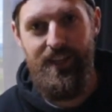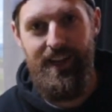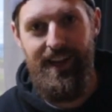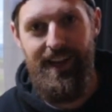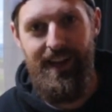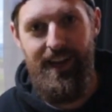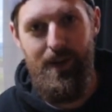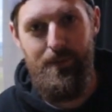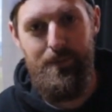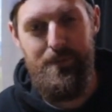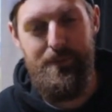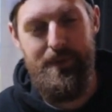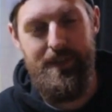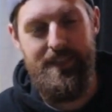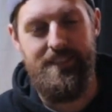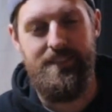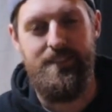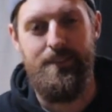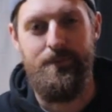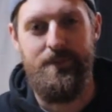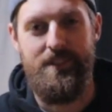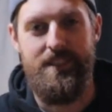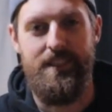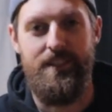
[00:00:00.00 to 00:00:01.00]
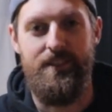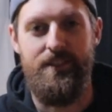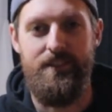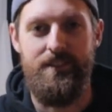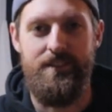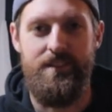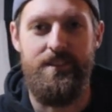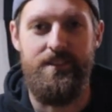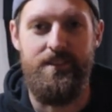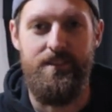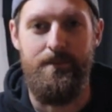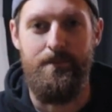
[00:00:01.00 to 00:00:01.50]
I'll be making some
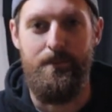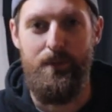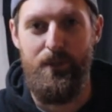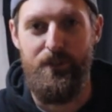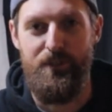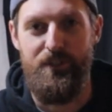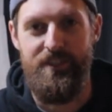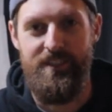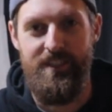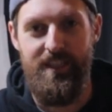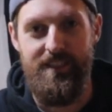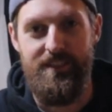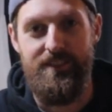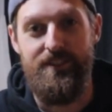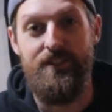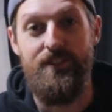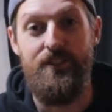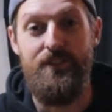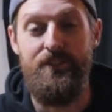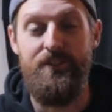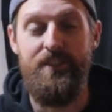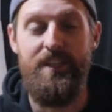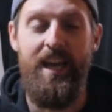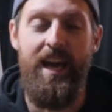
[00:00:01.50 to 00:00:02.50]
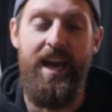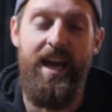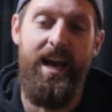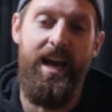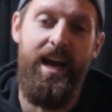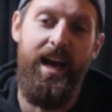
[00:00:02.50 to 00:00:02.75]
stickers and some merchandise soon.